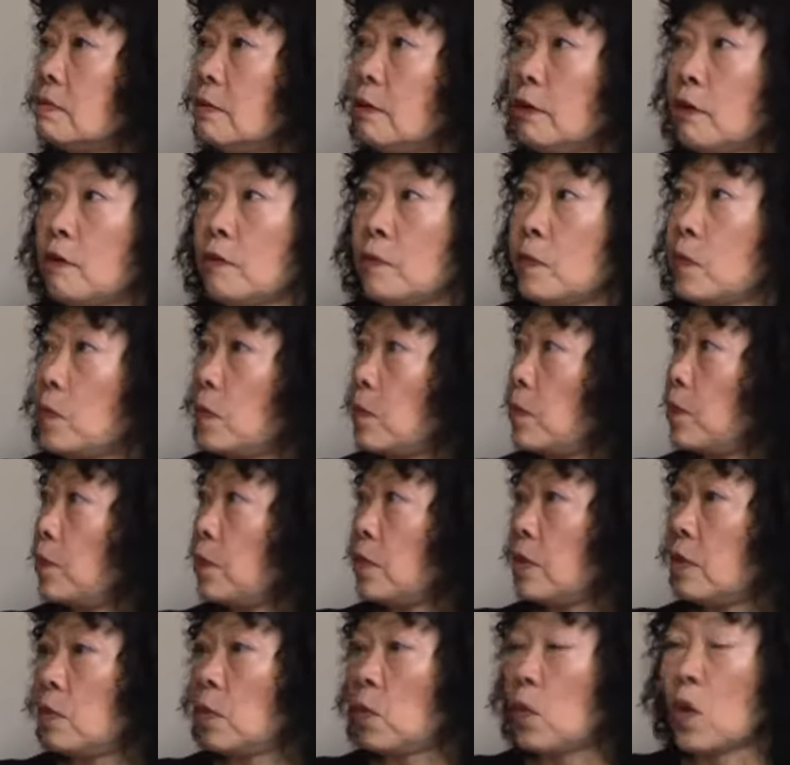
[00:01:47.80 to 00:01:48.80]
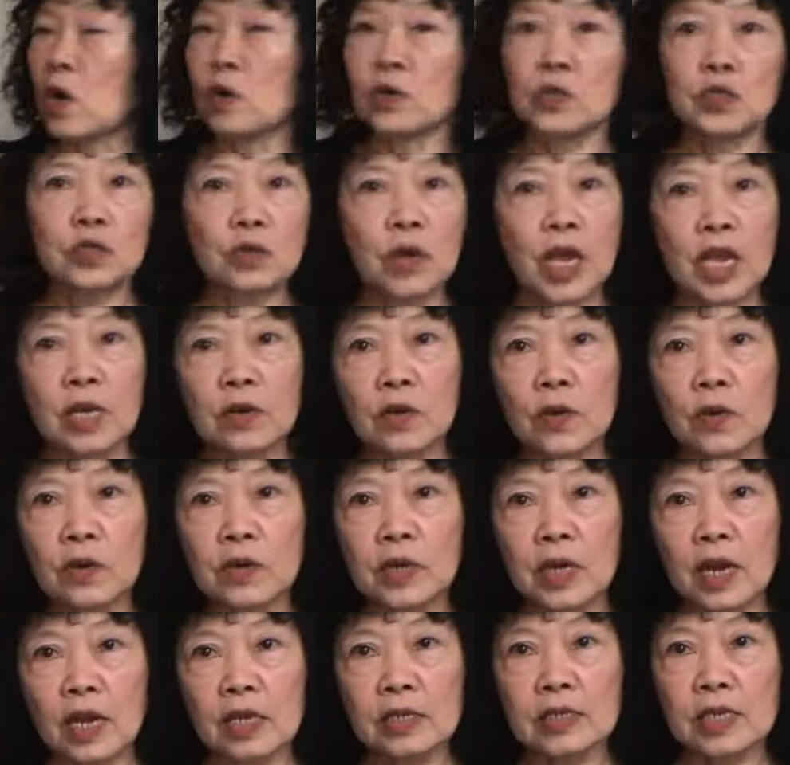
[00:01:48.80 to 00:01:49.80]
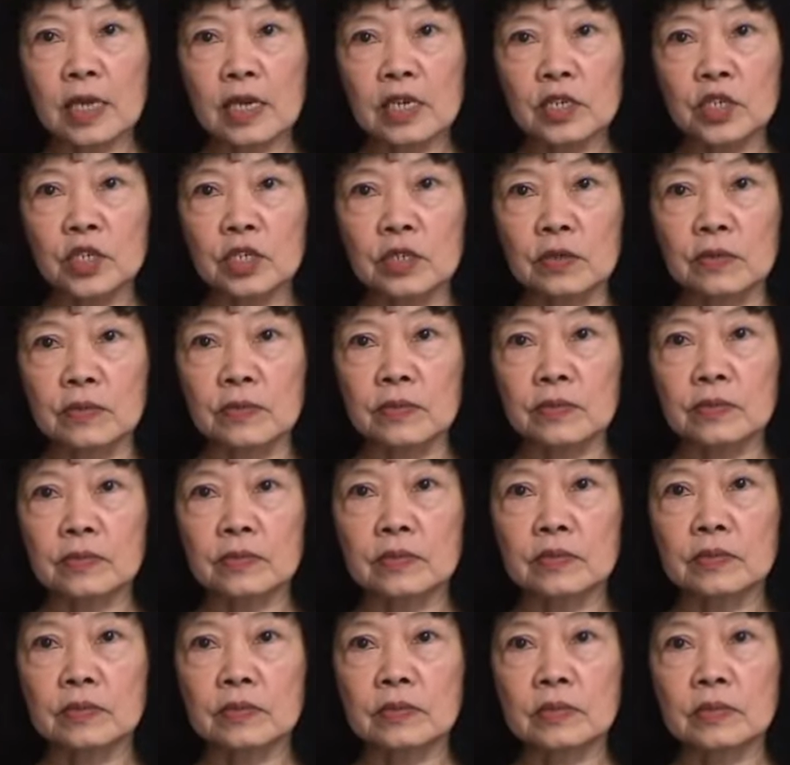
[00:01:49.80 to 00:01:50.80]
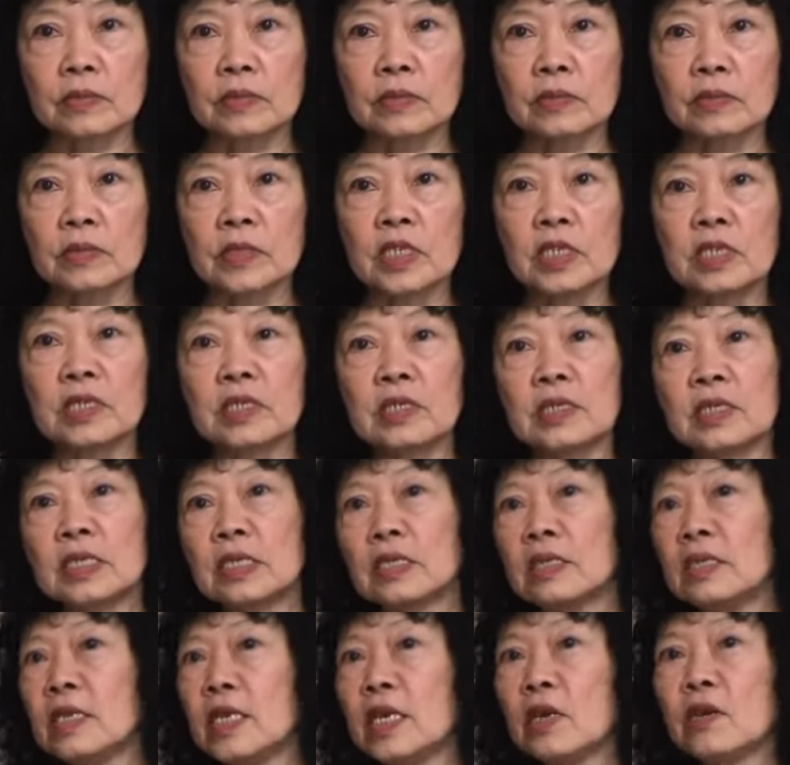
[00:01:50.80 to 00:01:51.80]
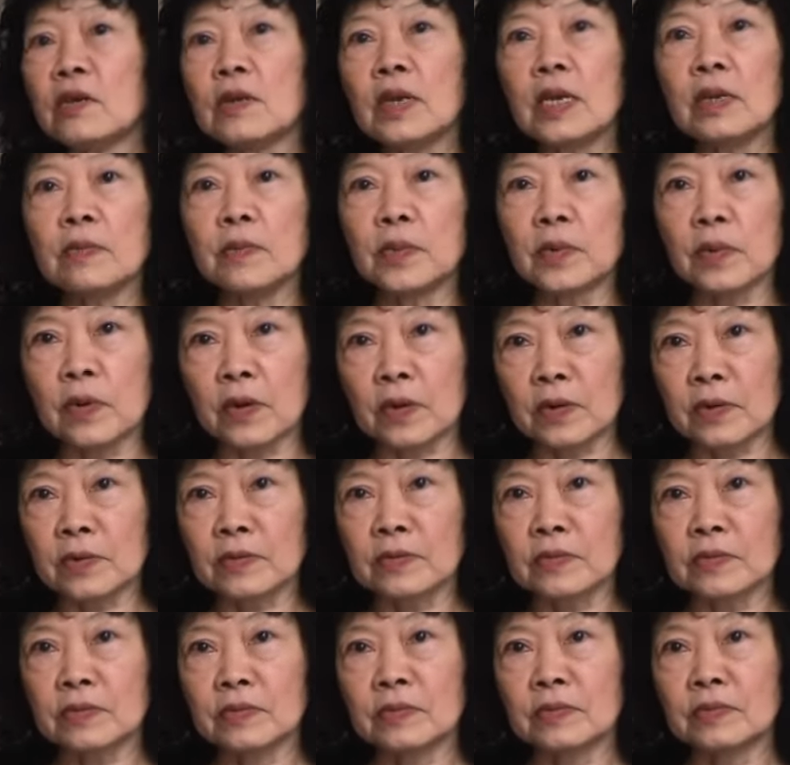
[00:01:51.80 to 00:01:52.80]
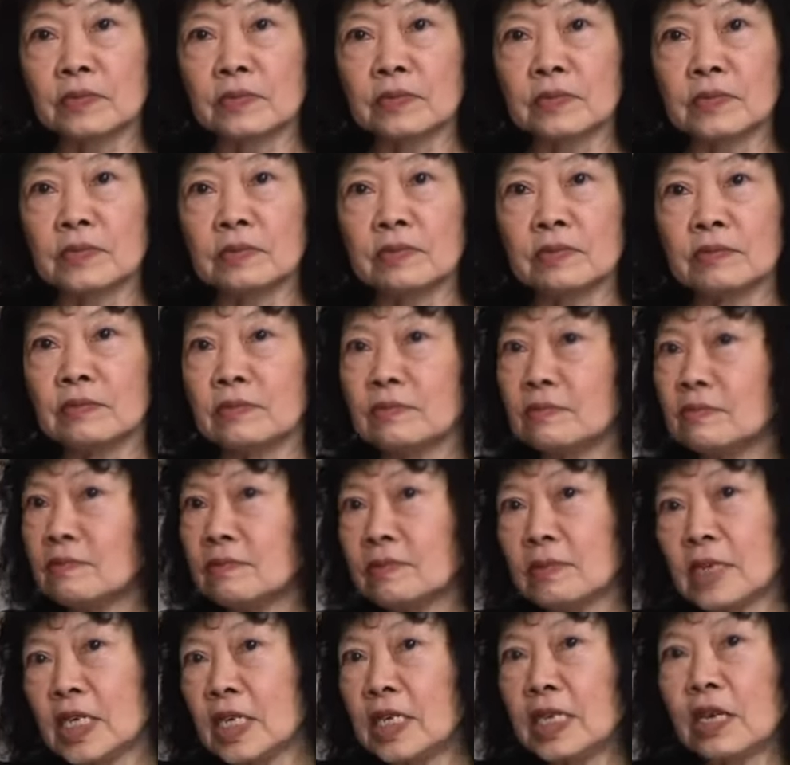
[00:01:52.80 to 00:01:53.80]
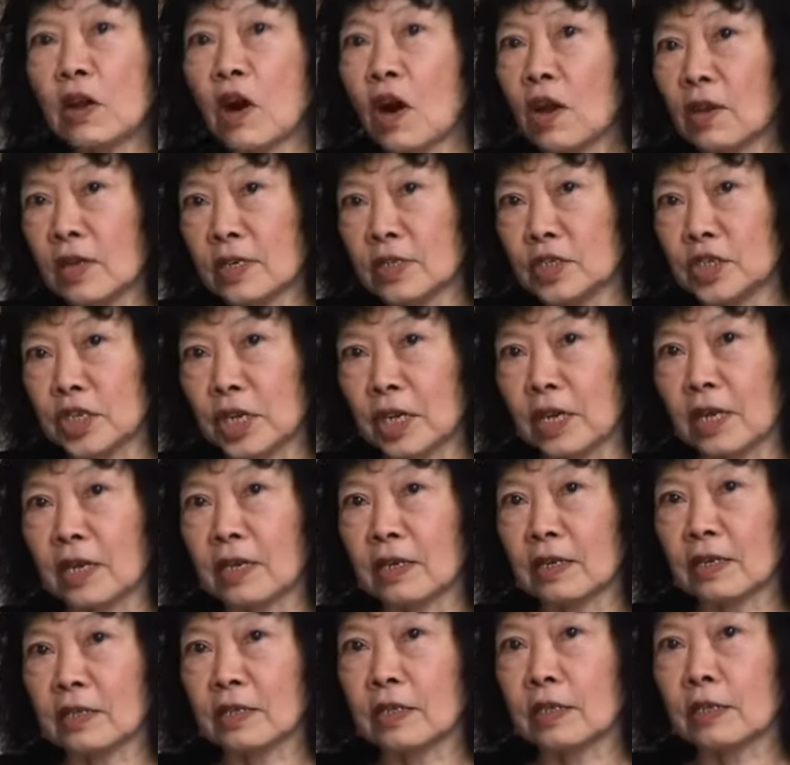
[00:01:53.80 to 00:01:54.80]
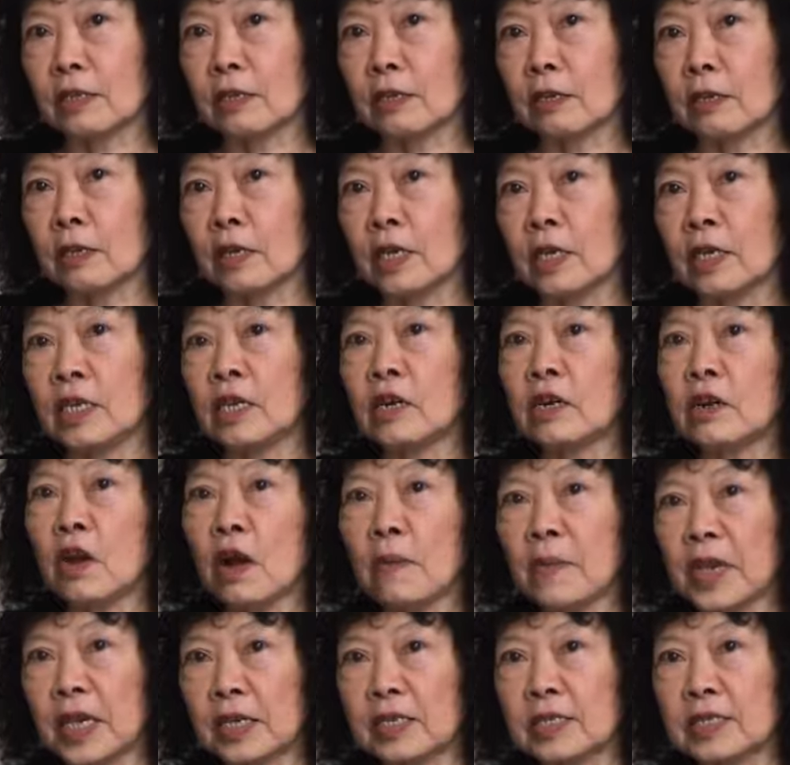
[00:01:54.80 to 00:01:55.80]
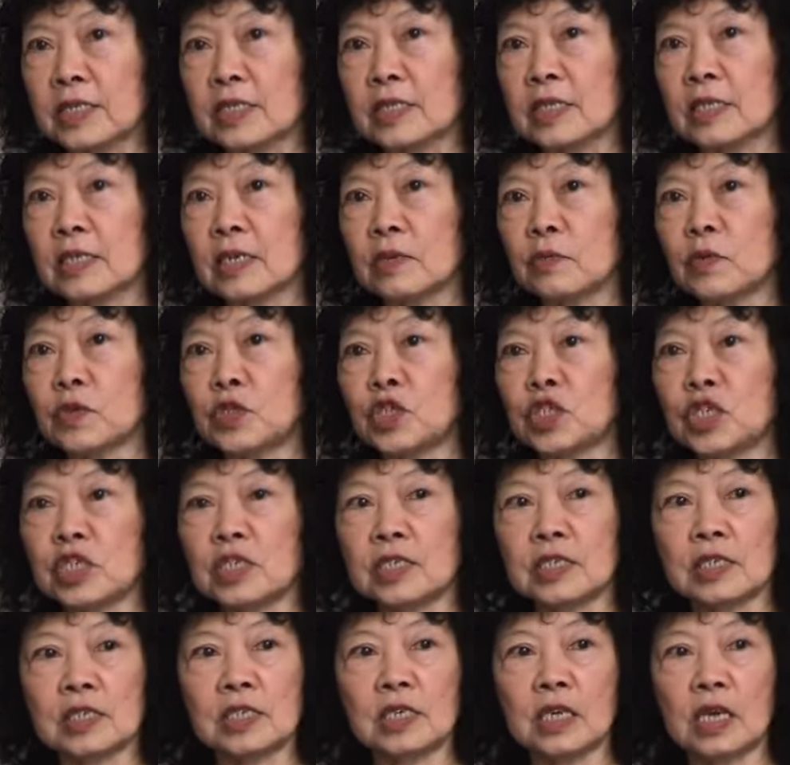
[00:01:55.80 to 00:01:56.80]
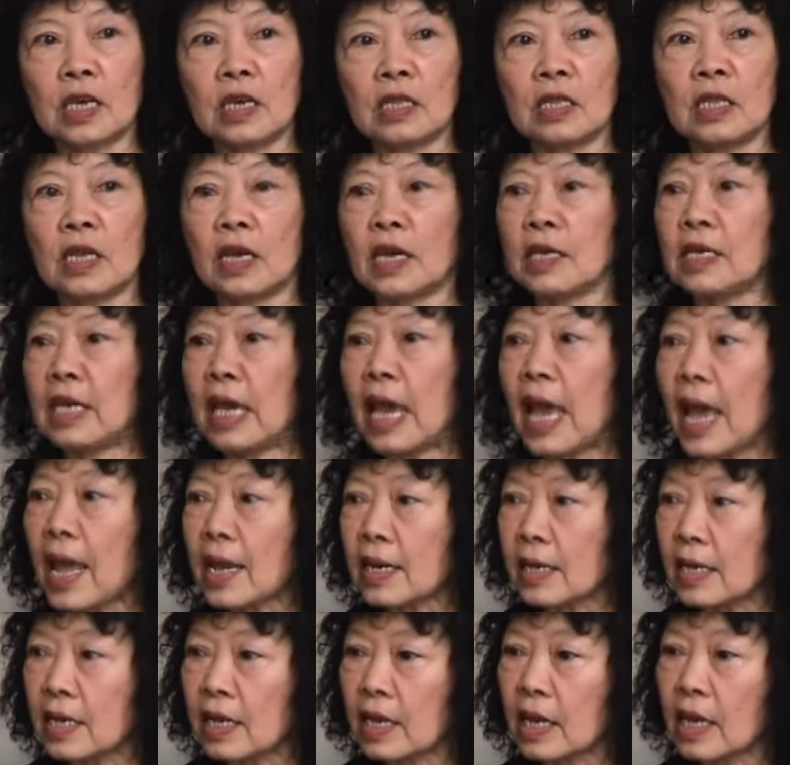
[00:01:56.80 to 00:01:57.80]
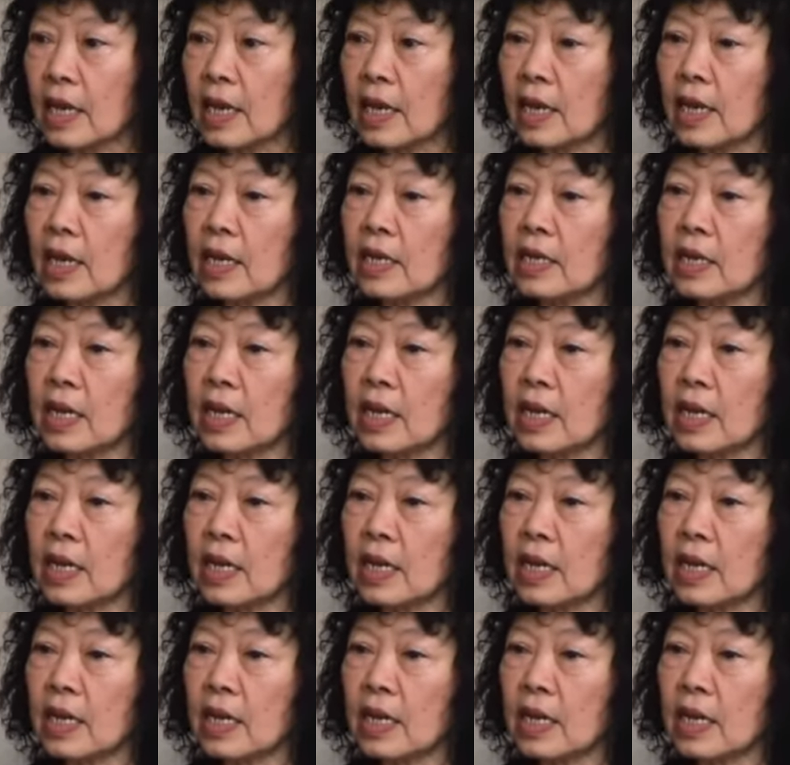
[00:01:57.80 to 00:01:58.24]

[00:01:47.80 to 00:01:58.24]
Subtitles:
you know, the World Trade Organization, this neoliberal ideology, economics, which is, again,